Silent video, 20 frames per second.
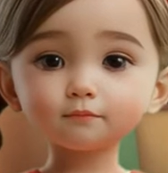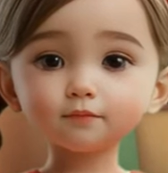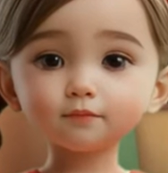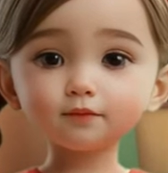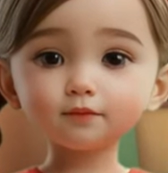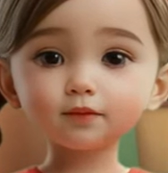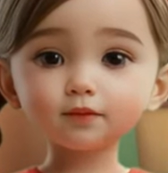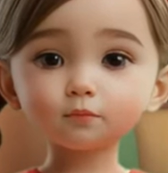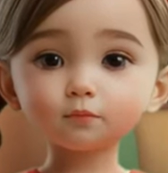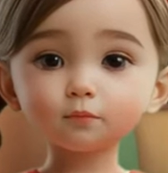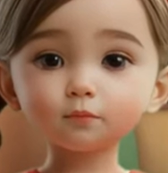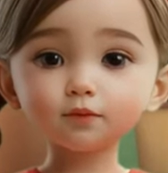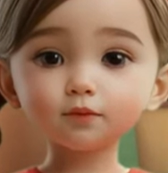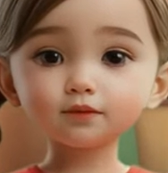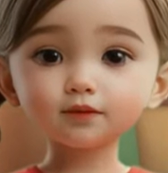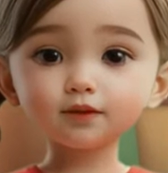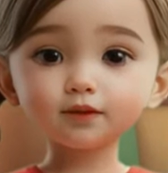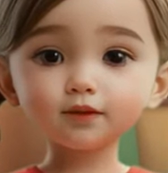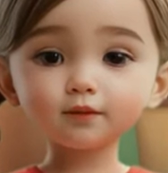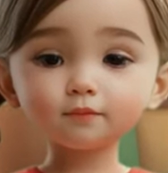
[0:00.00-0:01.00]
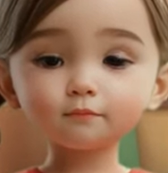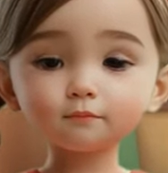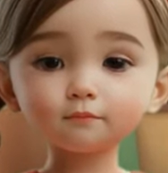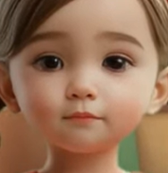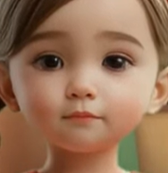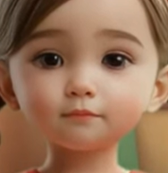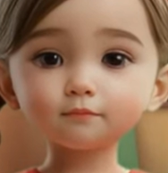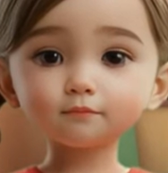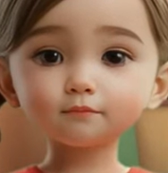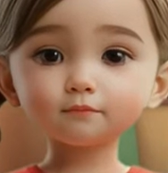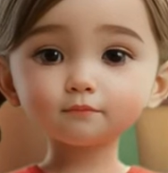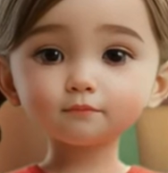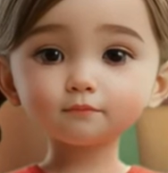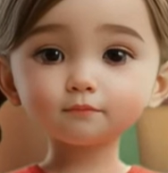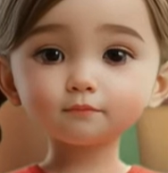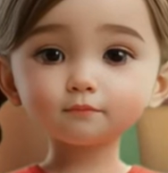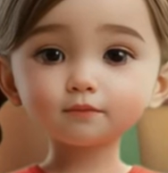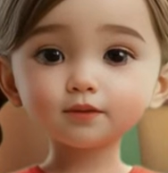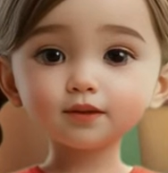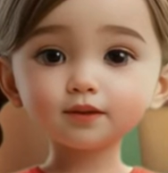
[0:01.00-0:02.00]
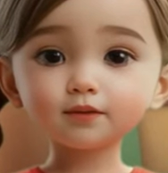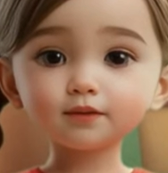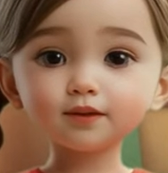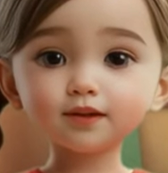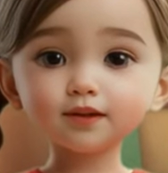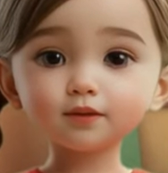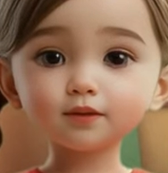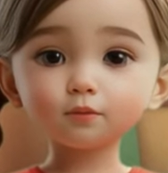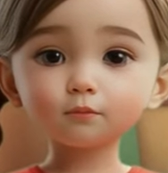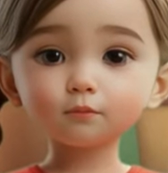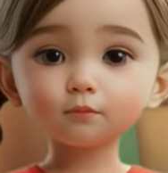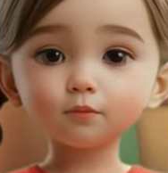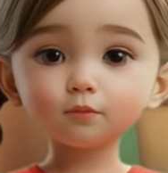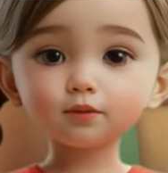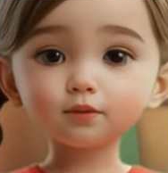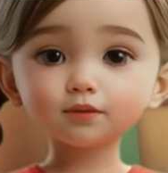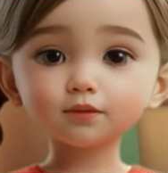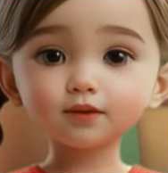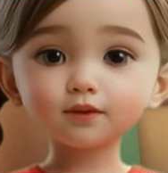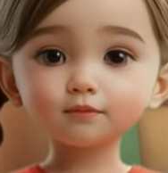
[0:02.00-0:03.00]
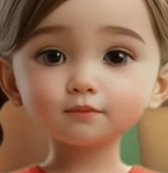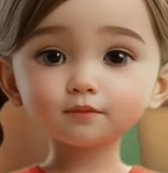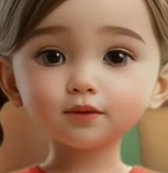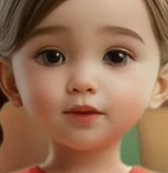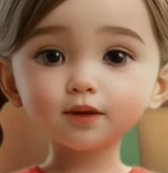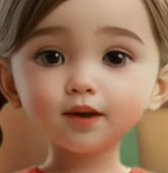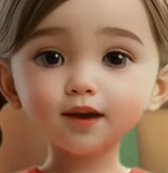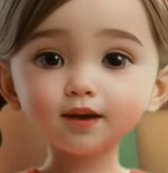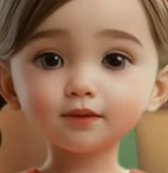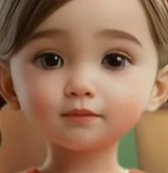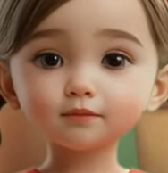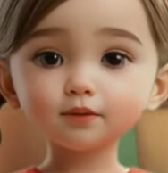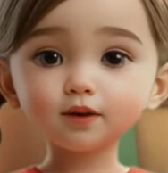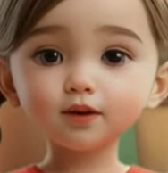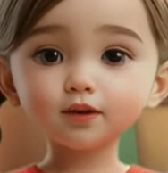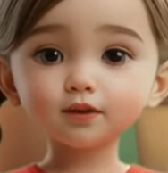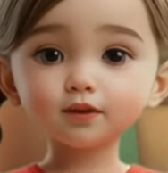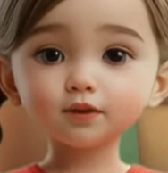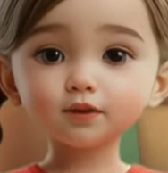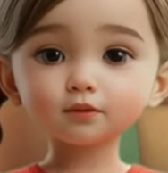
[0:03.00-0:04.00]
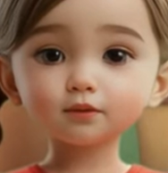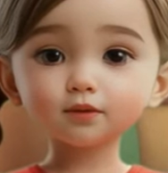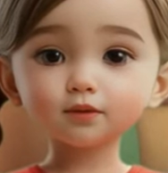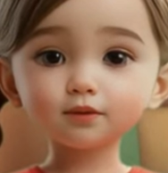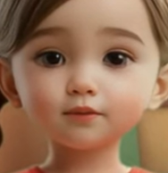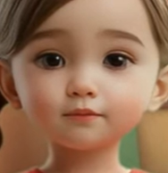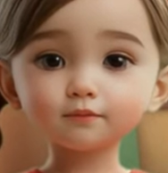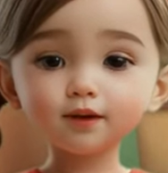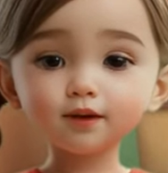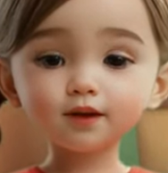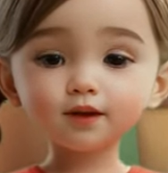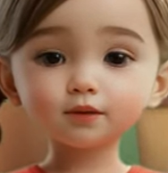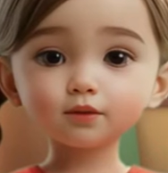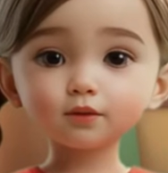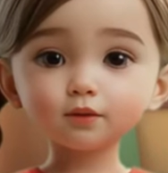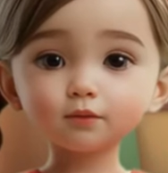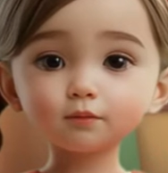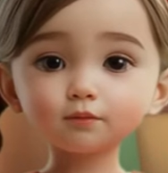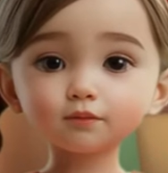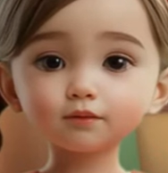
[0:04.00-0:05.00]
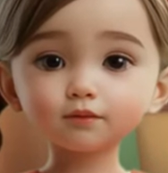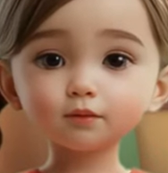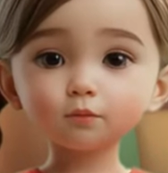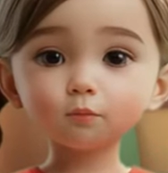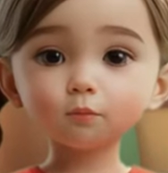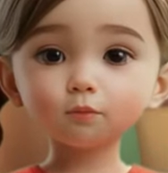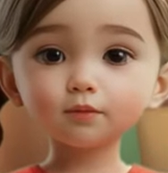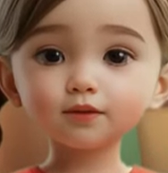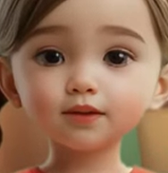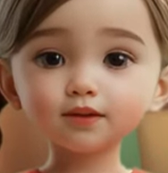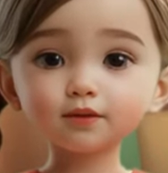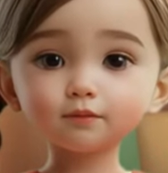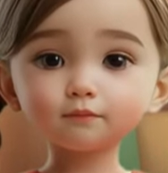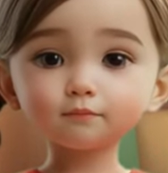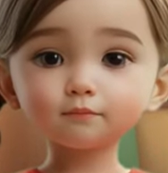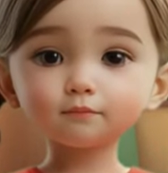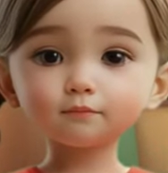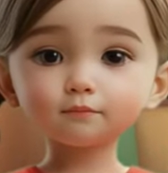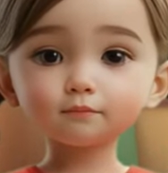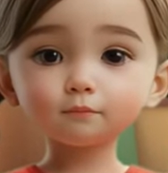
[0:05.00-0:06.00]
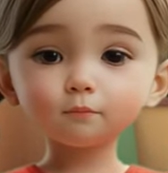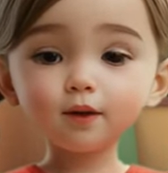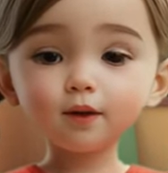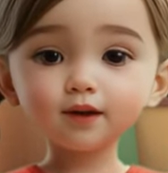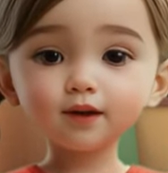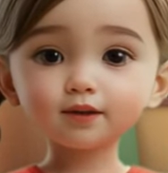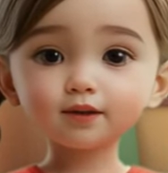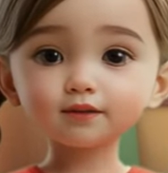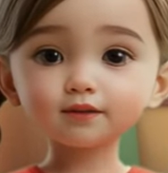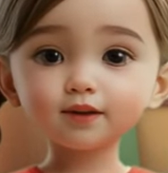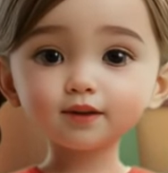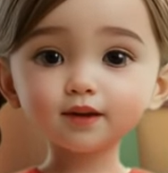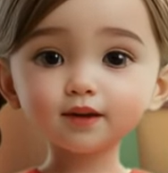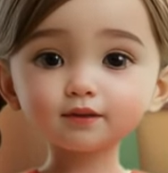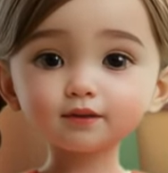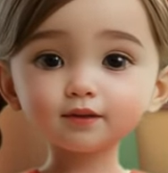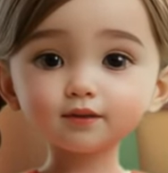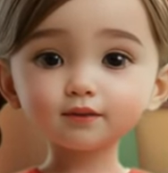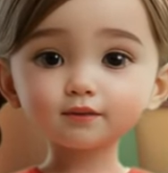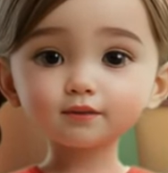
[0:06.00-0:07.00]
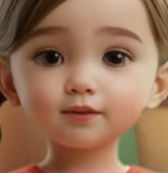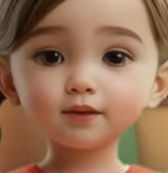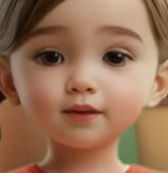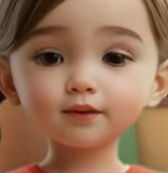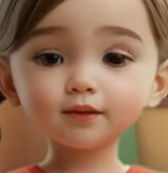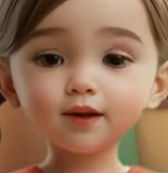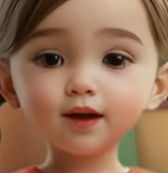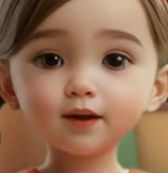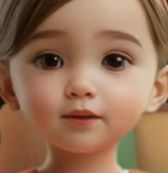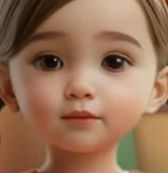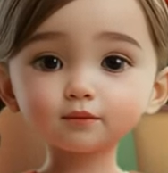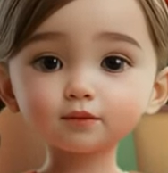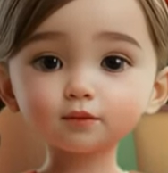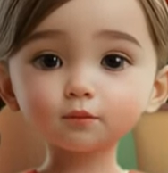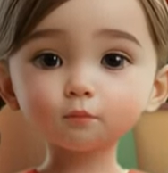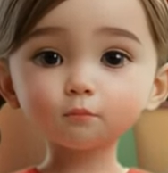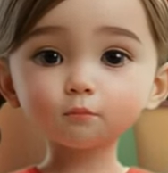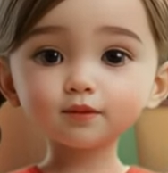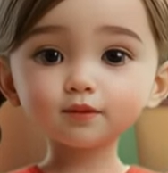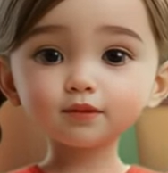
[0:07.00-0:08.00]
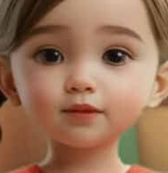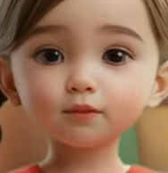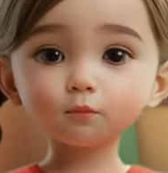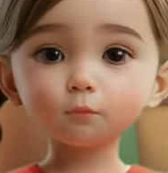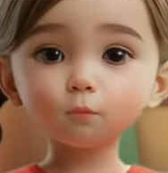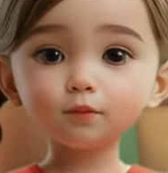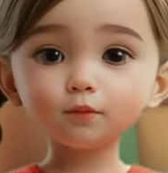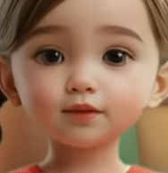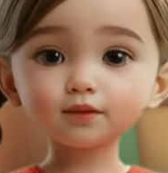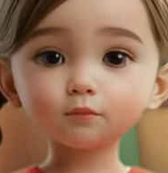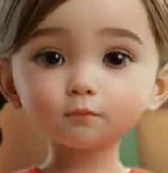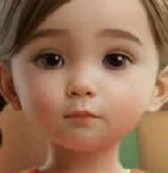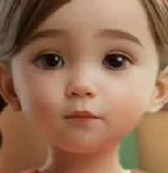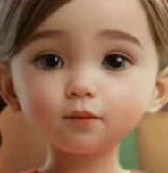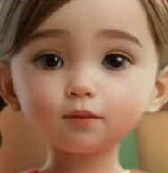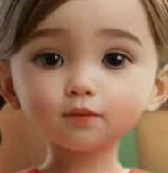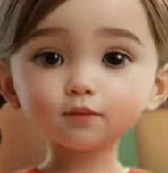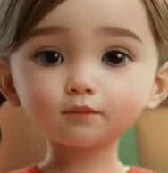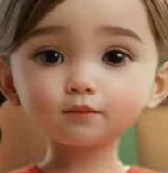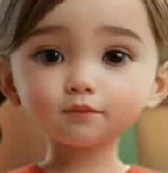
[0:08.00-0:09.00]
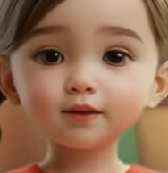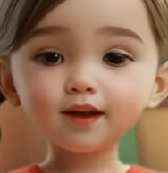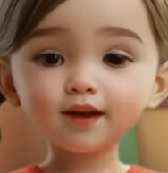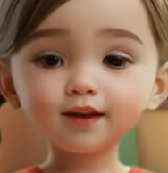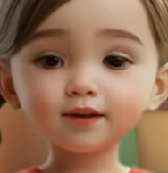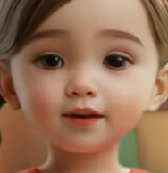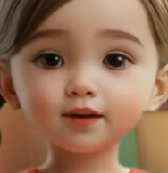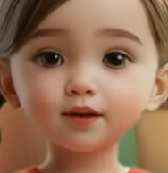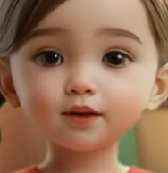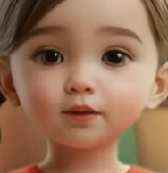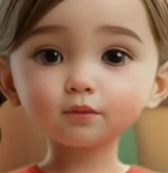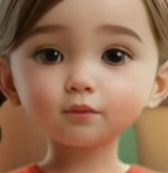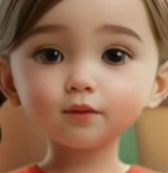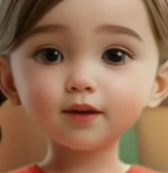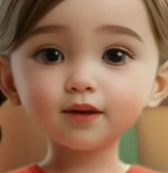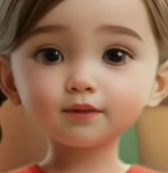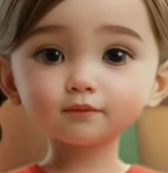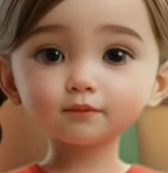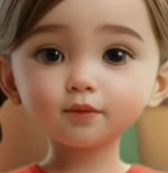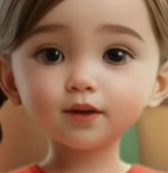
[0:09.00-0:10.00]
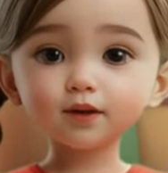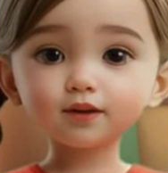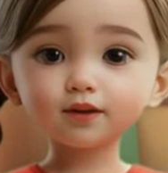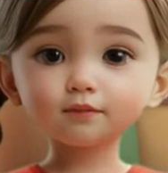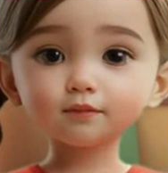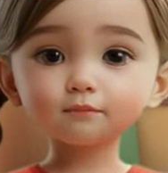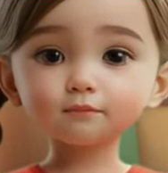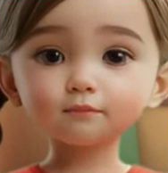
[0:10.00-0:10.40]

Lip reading: Conclusion. In the conclusion of your essay, you should finish your story. Write a sentence that tells your reader what you wrote about in your essay.